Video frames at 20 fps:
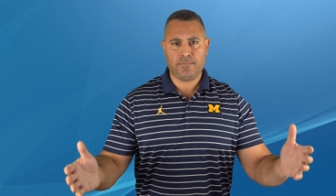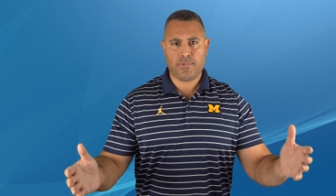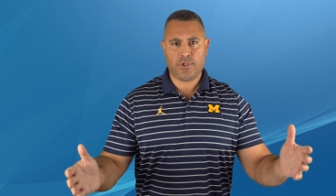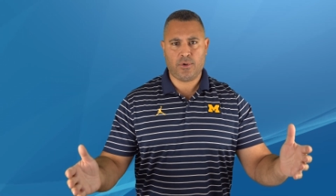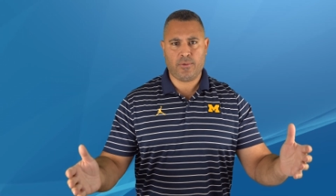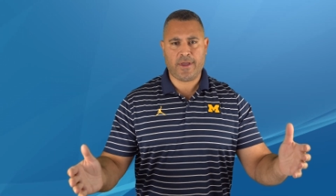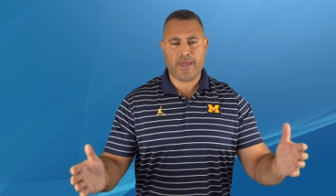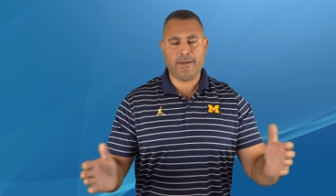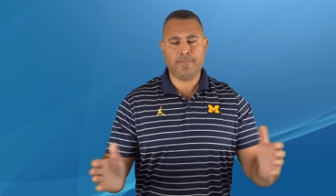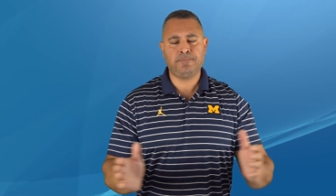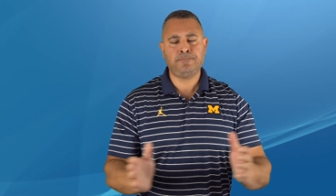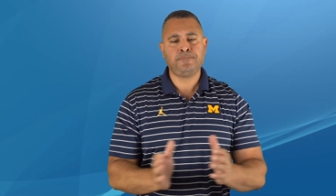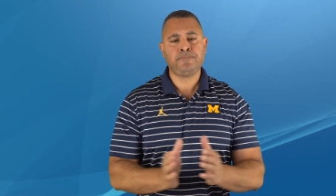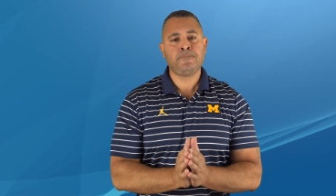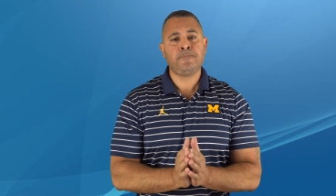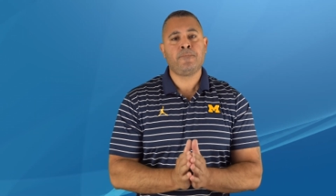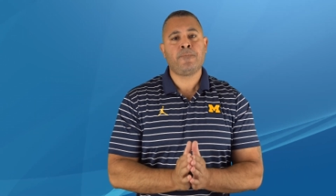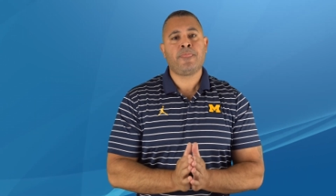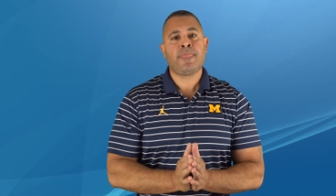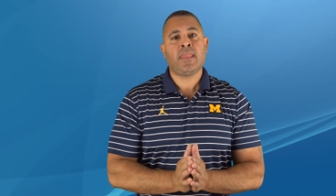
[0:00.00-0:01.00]
Okay.
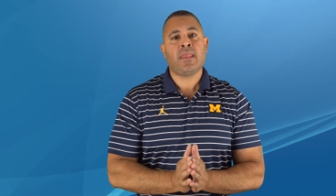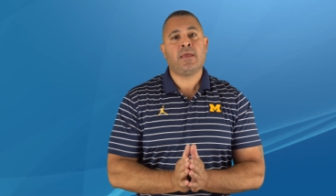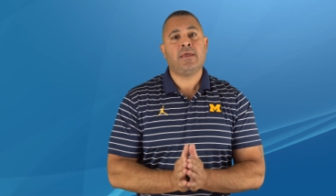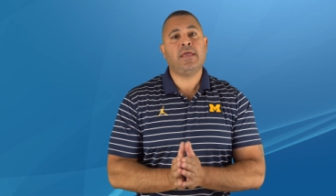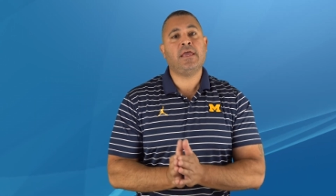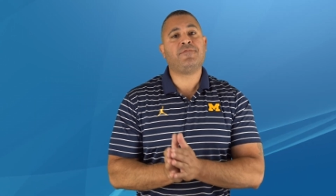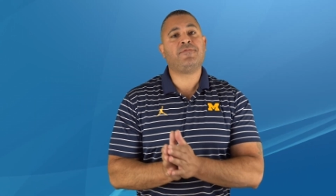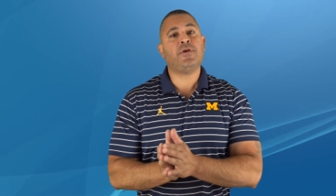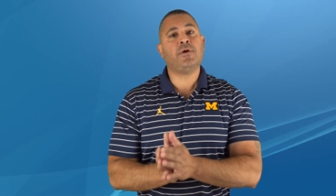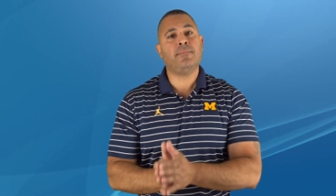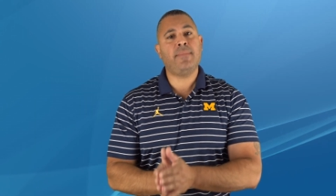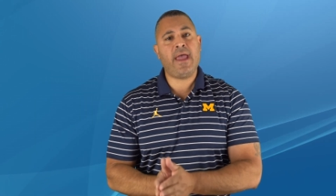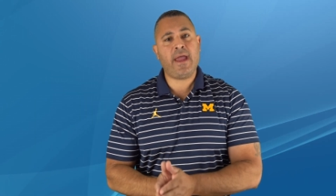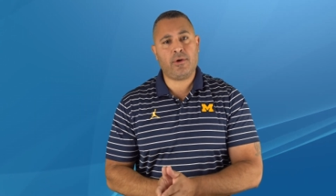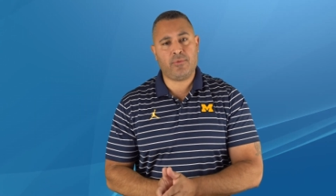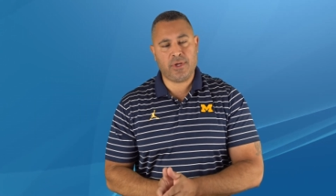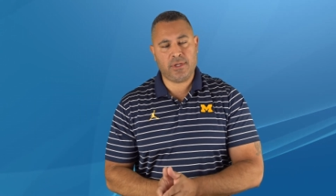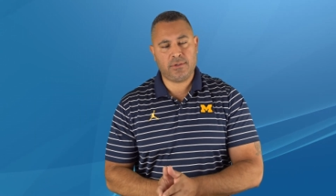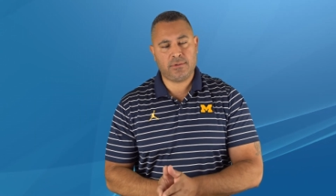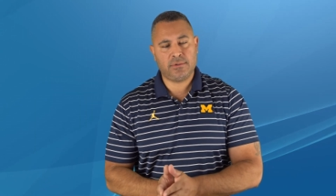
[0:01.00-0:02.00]
If you're married,